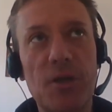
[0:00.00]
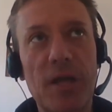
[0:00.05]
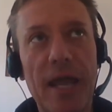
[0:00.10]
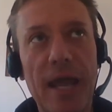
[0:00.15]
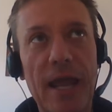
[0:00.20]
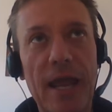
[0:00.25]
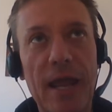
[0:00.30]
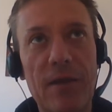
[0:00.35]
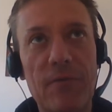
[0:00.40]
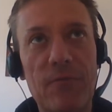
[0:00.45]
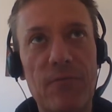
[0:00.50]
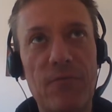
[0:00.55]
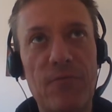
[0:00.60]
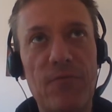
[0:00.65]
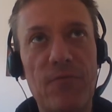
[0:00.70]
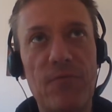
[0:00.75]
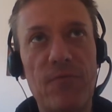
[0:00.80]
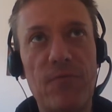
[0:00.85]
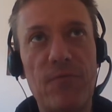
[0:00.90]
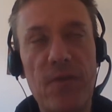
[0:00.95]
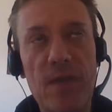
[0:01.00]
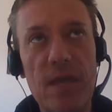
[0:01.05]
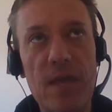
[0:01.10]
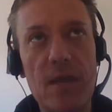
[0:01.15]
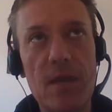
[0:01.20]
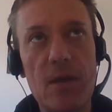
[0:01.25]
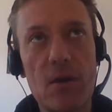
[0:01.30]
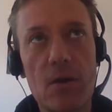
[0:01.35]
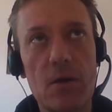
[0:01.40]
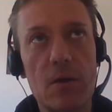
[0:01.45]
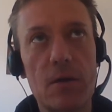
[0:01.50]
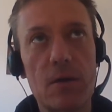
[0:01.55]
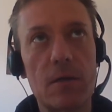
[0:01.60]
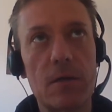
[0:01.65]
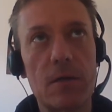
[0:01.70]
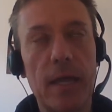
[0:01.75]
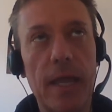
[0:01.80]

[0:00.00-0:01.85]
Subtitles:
and fear